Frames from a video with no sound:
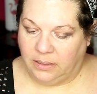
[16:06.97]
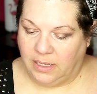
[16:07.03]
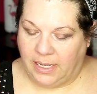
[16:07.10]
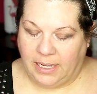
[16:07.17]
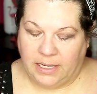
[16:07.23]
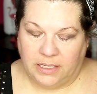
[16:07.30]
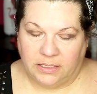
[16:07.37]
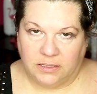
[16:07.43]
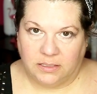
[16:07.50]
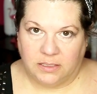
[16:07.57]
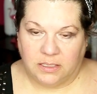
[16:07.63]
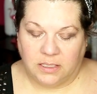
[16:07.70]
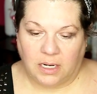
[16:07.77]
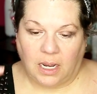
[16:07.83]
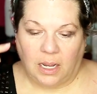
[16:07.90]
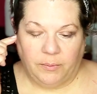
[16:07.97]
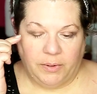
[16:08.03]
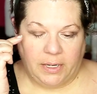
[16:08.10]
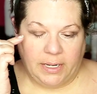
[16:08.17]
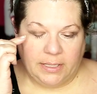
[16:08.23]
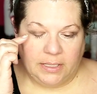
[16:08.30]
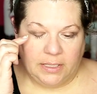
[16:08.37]
and I
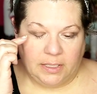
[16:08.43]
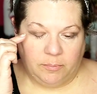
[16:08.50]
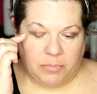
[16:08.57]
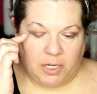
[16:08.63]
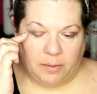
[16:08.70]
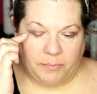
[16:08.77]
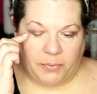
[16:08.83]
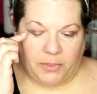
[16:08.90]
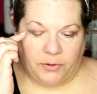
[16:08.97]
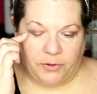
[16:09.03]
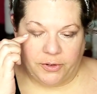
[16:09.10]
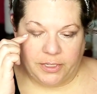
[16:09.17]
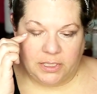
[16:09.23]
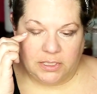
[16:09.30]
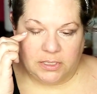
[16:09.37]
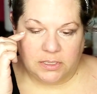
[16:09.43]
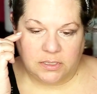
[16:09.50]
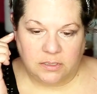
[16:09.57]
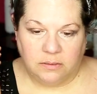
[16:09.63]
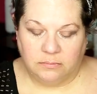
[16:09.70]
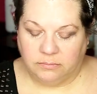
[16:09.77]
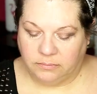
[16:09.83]
went ahead and deeped up the
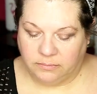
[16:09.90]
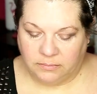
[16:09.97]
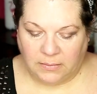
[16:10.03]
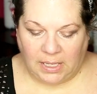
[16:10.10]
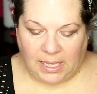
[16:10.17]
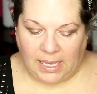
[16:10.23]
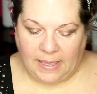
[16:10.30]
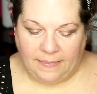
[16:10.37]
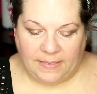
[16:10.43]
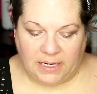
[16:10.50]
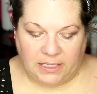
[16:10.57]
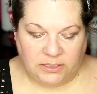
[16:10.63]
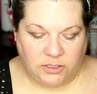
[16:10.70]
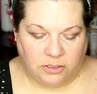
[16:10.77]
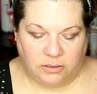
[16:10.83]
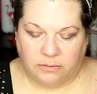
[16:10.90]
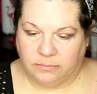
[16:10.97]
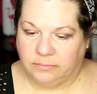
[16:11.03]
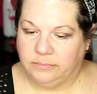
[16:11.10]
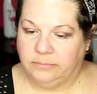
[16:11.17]
crease, and then I took